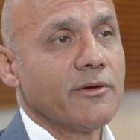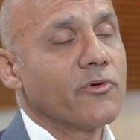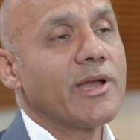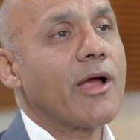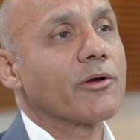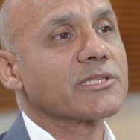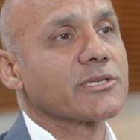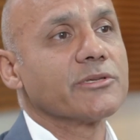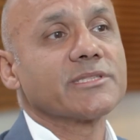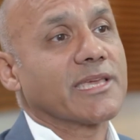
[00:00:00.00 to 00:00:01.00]
for an hour or
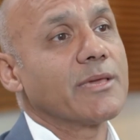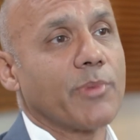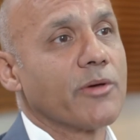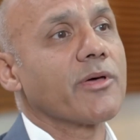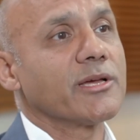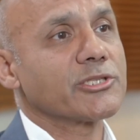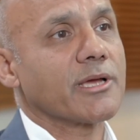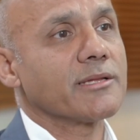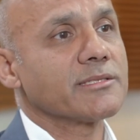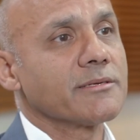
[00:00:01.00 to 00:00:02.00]
two is to keep both eyes
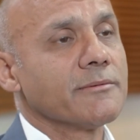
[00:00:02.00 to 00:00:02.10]
shut.